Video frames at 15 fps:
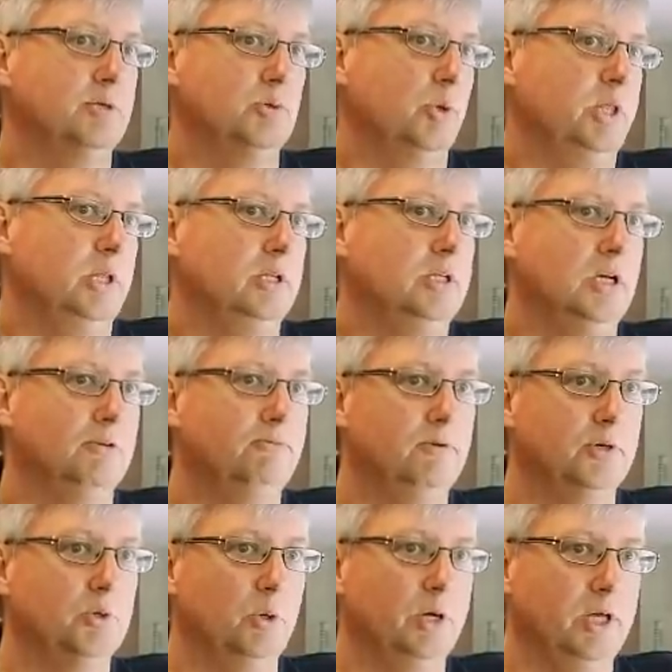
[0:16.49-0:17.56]
I was with Intel
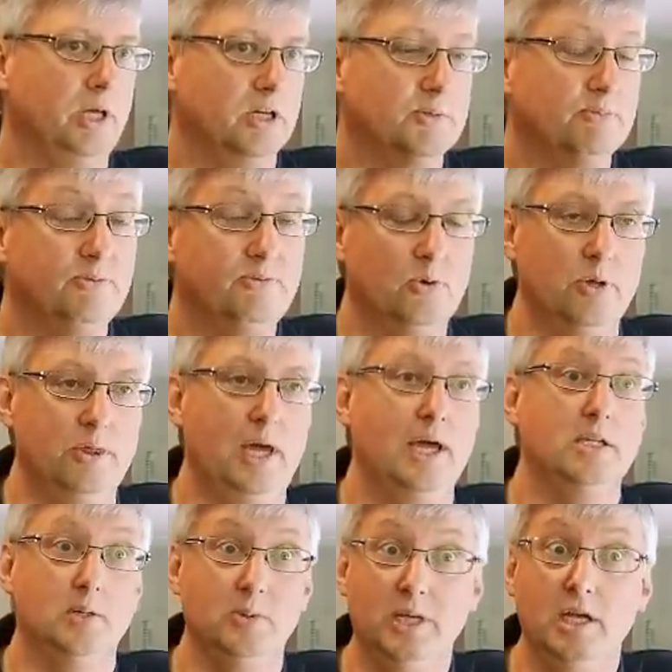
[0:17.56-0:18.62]
for 20 years before
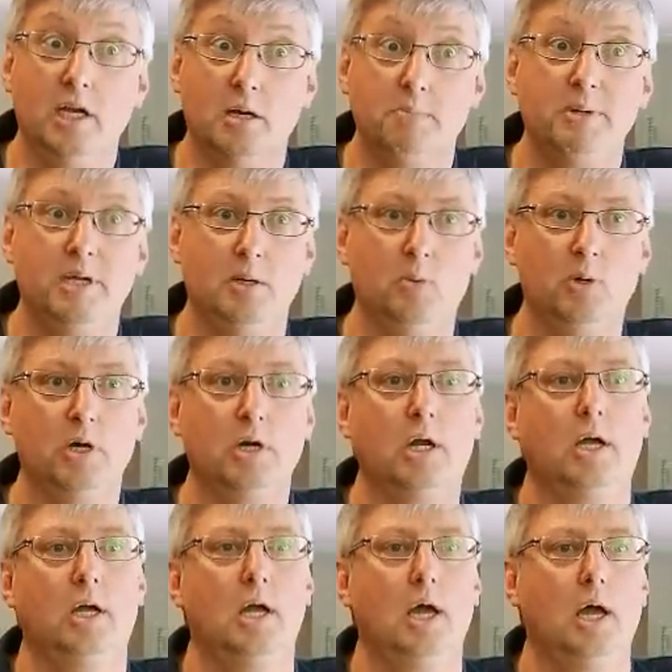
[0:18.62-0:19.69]
that doing ERP work.